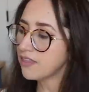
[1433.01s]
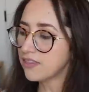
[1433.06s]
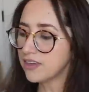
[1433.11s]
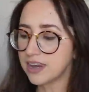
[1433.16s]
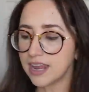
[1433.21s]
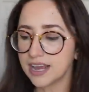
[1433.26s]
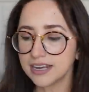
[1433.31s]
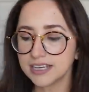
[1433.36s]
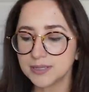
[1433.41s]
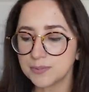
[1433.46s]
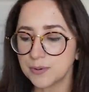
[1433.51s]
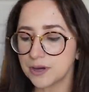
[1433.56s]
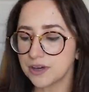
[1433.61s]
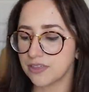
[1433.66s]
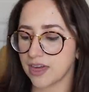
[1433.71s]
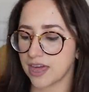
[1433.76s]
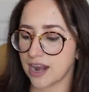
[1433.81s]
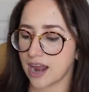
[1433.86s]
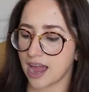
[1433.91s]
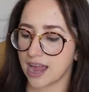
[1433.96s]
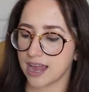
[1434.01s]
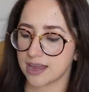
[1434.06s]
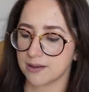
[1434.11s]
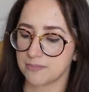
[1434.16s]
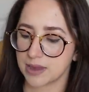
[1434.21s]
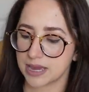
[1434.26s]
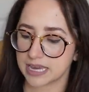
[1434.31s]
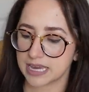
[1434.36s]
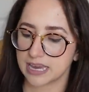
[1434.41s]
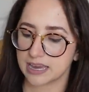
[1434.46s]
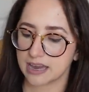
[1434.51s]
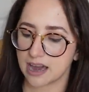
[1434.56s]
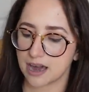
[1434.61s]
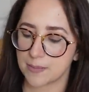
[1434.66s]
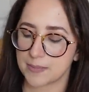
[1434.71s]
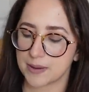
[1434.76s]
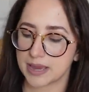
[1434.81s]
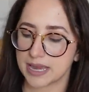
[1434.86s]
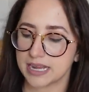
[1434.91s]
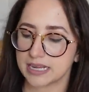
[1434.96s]
The next book that I am picking
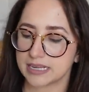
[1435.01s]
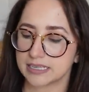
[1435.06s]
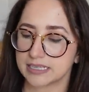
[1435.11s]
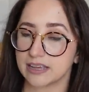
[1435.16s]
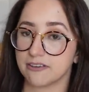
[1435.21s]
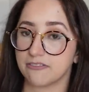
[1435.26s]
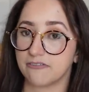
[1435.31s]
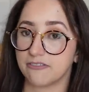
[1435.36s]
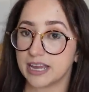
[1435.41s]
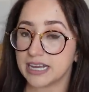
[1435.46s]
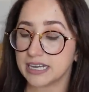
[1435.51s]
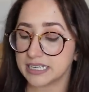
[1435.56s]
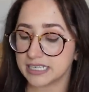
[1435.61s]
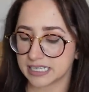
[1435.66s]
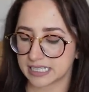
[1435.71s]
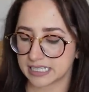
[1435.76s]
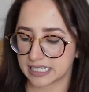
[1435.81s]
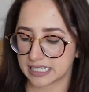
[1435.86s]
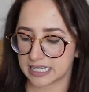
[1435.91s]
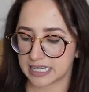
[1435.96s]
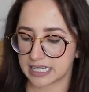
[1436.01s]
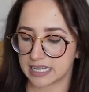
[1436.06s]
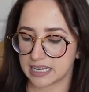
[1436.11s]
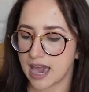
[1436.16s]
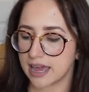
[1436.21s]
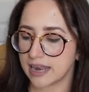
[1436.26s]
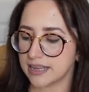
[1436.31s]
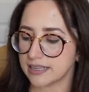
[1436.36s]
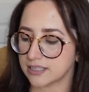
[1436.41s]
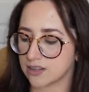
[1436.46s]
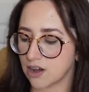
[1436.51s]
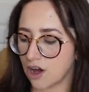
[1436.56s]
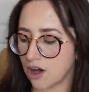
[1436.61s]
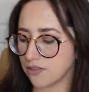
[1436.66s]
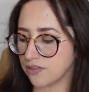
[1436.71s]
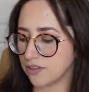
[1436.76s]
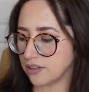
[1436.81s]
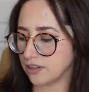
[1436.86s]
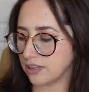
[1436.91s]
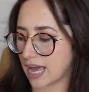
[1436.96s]
up is a fantasy and it's
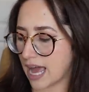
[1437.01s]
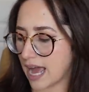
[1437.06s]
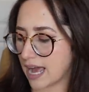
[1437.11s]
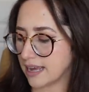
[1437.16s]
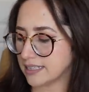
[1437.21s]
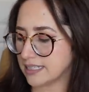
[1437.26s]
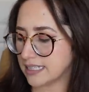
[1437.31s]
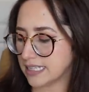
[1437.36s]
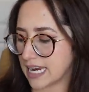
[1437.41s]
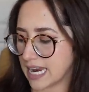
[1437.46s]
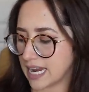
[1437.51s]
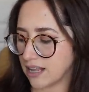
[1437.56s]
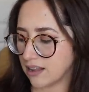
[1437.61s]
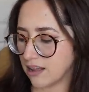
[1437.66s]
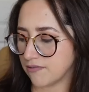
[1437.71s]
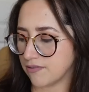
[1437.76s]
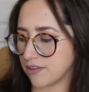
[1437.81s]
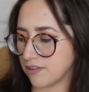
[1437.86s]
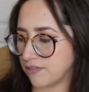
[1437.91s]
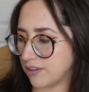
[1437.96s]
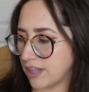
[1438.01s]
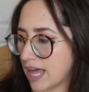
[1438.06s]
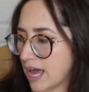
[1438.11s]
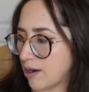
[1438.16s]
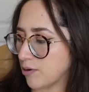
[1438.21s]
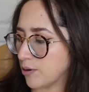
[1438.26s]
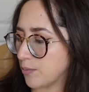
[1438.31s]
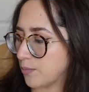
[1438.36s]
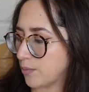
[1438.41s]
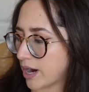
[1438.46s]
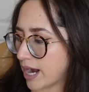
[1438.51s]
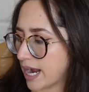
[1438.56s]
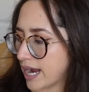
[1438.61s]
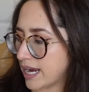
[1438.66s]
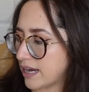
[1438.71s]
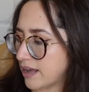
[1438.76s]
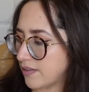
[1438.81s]
called The Last Tale of the Flower Bride.